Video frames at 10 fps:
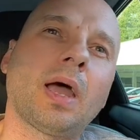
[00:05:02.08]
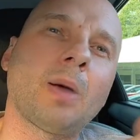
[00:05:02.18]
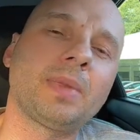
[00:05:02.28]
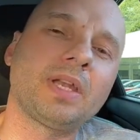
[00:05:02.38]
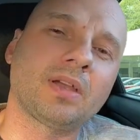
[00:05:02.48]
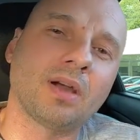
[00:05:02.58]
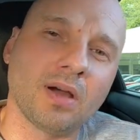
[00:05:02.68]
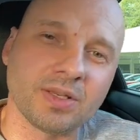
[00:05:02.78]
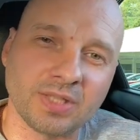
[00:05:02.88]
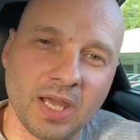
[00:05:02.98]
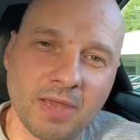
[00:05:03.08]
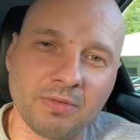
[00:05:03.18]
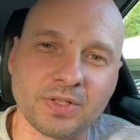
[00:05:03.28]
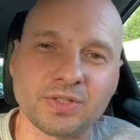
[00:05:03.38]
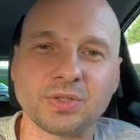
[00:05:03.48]
how many cars they have
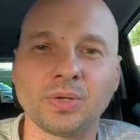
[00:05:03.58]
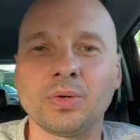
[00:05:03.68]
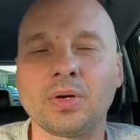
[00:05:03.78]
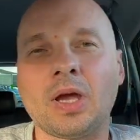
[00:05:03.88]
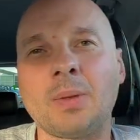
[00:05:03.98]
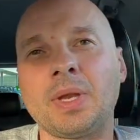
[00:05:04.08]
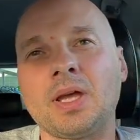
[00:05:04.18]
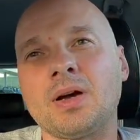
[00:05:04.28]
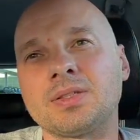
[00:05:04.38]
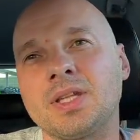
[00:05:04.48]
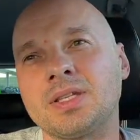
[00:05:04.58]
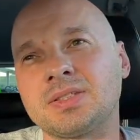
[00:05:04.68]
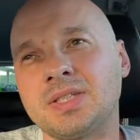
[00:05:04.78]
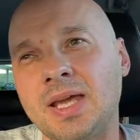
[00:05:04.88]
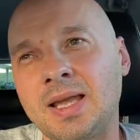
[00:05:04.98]
in a stock, how many cars they
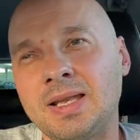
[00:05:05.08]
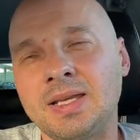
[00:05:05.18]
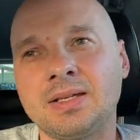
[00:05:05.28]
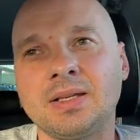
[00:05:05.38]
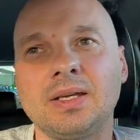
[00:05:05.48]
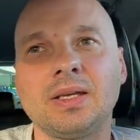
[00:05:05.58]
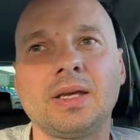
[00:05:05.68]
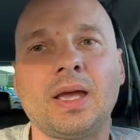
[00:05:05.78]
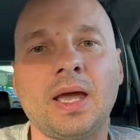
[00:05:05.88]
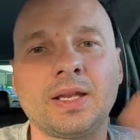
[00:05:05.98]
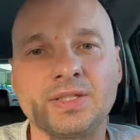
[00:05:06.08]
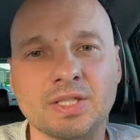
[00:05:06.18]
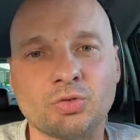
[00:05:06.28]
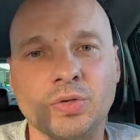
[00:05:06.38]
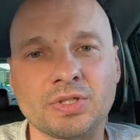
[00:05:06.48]
selling, and
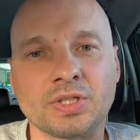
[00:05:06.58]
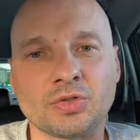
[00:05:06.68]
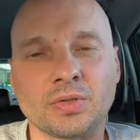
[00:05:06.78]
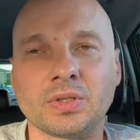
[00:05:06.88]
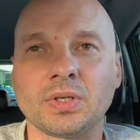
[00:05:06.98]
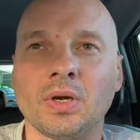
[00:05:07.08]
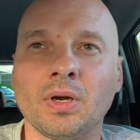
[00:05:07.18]
etc. etc.